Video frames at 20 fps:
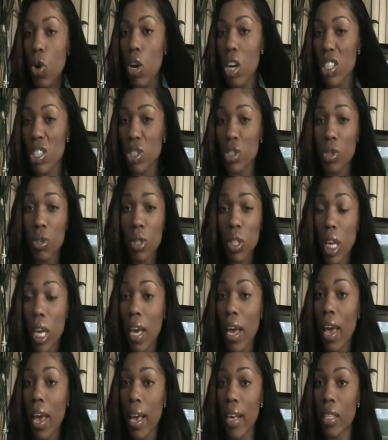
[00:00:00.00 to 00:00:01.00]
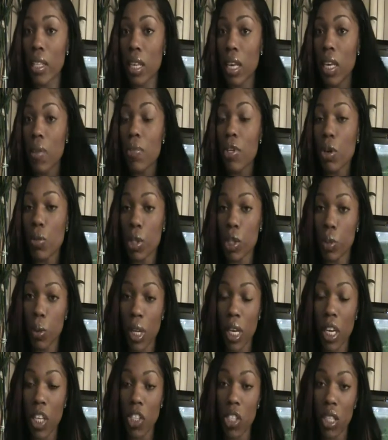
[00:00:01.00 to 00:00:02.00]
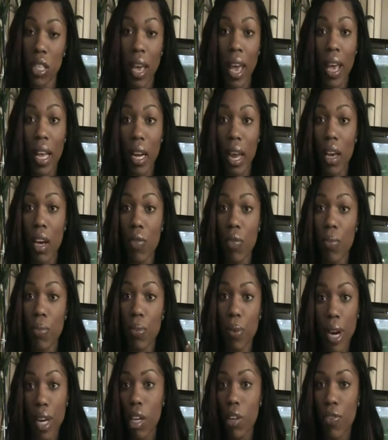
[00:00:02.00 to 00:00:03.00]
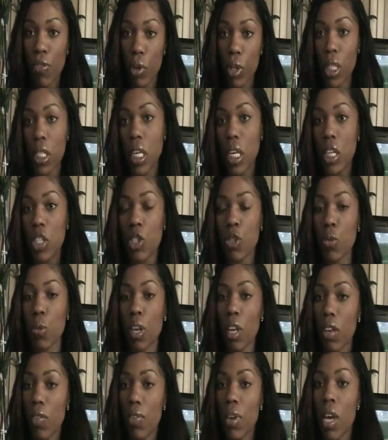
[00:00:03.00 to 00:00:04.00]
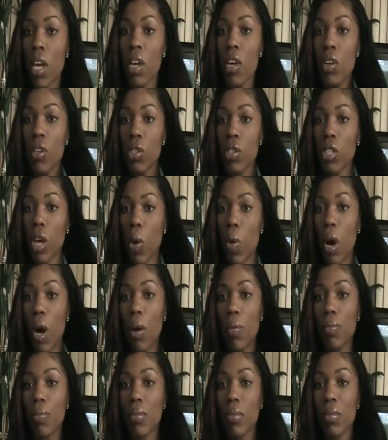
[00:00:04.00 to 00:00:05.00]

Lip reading: because the Juju hair hangs, even though it's 20 inches, it hangs like a regular 14-inch weave. So